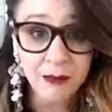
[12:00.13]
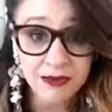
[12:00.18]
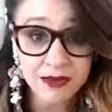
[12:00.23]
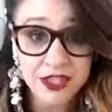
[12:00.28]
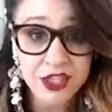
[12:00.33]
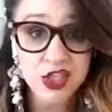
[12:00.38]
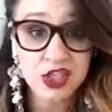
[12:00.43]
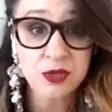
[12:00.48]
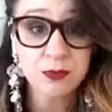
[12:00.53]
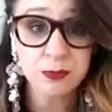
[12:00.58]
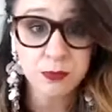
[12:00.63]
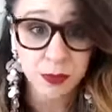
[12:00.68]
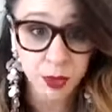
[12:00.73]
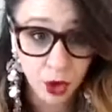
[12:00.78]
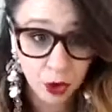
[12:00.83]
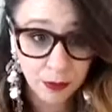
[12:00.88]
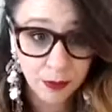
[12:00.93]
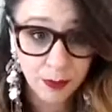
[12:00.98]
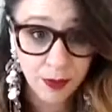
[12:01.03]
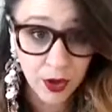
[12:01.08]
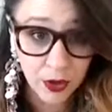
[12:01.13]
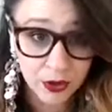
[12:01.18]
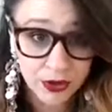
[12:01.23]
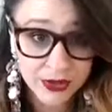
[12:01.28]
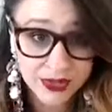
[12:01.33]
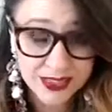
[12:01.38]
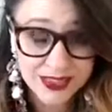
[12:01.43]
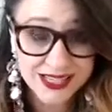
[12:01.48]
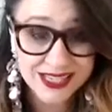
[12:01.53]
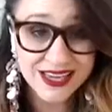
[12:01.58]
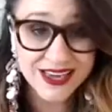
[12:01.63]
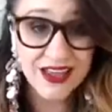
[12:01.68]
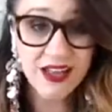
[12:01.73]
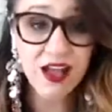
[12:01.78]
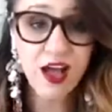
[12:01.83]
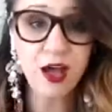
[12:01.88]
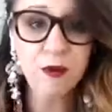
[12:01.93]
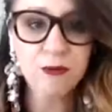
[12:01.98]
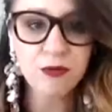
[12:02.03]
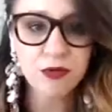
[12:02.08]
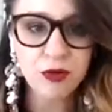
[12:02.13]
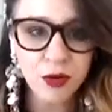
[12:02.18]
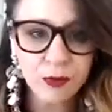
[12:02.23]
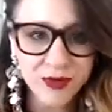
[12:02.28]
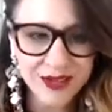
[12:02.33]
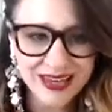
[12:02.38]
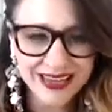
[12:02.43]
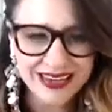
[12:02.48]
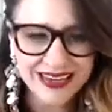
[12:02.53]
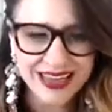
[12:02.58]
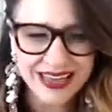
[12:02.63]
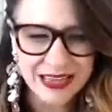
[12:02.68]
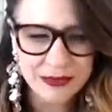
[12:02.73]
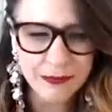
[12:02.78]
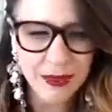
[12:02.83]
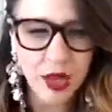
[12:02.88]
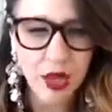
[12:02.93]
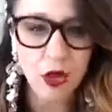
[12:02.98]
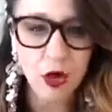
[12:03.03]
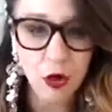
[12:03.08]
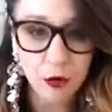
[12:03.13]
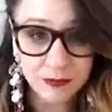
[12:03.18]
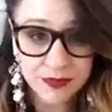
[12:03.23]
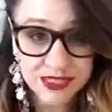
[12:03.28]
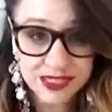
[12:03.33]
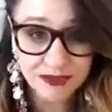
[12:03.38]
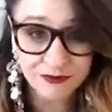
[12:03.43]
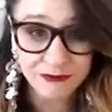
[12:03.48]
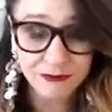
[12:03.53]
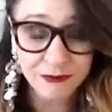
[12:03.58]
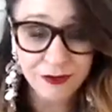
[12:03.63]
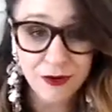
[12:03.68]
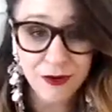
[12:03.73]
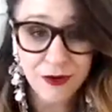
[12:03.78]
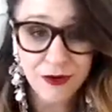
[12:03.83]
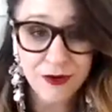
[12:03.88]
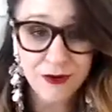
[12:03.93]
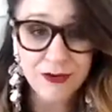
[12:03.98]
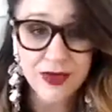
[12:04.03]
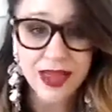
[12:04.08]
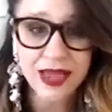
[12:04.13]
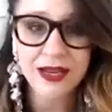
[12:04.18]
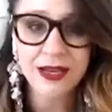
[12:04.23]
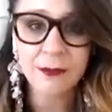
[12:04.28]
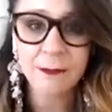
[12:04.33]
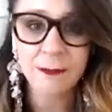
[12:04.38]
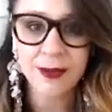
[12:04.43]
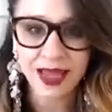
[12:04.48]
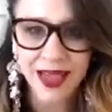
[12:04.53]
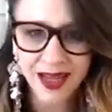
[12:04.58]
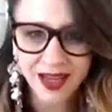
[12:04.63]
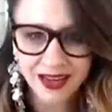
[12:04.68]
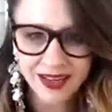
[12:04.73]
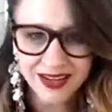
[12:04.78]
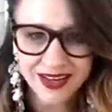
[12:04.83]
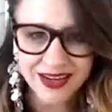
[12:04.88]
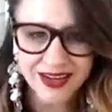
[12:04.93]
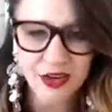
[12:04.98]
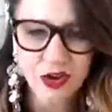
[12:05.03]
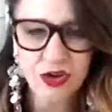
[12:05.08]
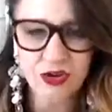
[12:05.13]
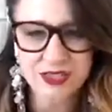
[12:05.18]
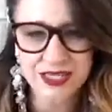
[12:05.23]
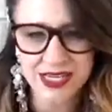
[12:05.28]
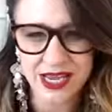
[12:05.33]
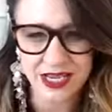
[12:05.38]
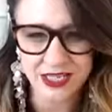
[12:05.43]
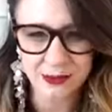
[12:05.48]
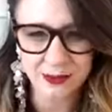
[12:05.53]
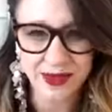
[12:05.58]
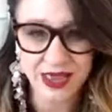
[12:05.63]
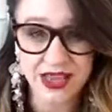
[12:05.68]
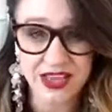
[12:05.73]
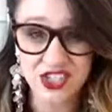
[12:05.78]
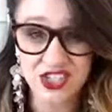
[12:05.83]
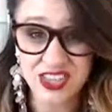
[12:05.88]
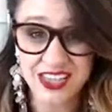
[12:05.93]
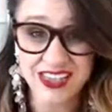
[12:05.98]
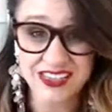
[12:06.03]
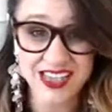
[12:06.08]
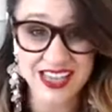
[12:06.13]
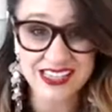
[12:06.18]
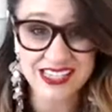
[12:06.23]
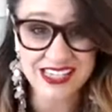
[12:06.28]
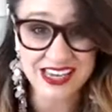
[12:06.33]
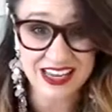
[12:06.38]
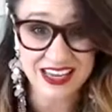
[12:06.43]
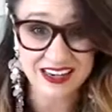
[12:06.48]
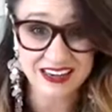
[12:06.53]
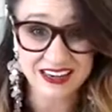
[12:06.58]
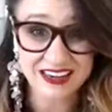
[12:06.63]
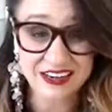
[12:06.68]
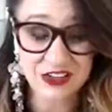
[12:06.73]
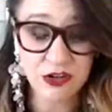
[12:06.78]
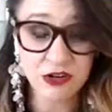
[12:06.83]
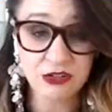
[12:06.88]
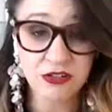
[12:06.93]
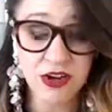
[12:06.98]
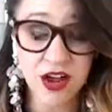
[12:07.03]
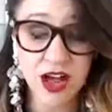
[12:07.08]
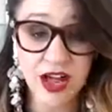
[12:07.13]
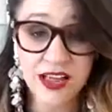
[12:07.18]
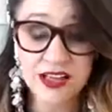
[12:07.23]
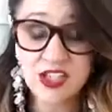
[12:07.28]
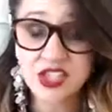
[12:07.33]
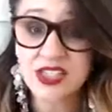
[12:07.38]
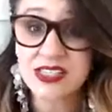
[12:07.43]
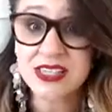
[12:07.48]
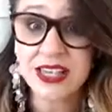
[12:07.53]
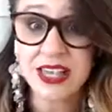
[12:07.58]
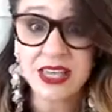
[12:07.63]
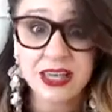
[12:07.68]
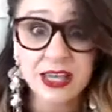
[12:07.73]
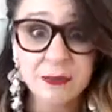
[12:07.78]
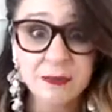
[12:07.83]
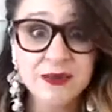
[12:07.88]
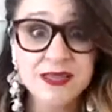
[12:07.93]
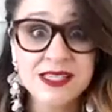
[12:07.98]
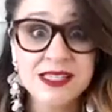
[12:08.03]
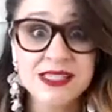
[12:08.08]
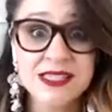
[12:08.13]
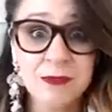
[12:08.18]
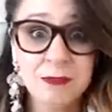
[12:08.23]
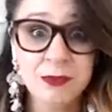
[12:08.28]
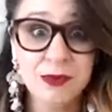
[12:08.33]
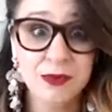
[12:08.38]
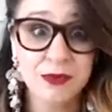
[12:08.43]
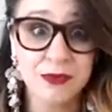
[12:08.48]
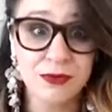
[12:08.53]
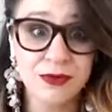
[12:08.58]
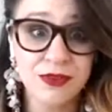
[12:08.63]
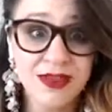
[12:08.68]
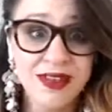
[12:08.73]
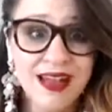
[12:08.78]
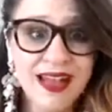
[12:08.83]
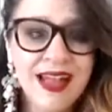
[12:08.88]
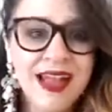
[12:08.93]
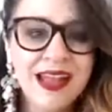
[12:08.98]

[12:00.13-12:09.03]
published blog posts, a prominent email opt-in form, an about, and a contact page, and then that's it. All right, just keep it simple.